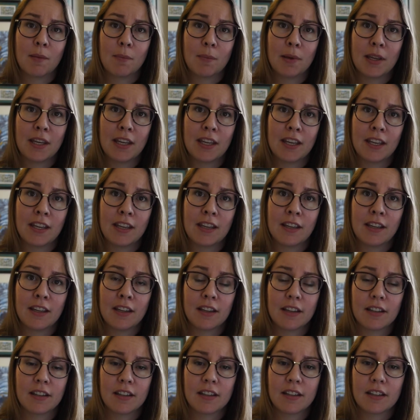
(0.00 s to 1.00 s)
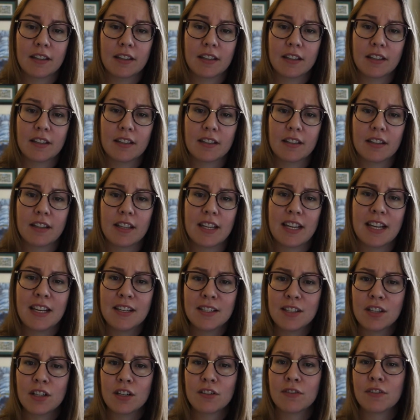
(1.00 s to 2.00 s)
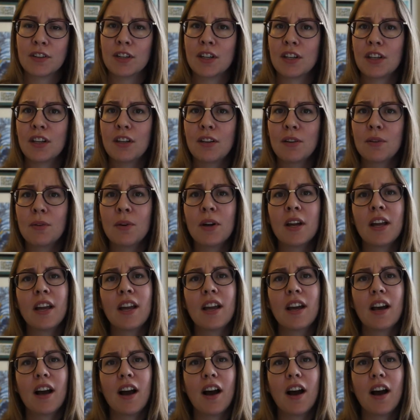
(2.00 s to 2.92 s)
going to be easier for you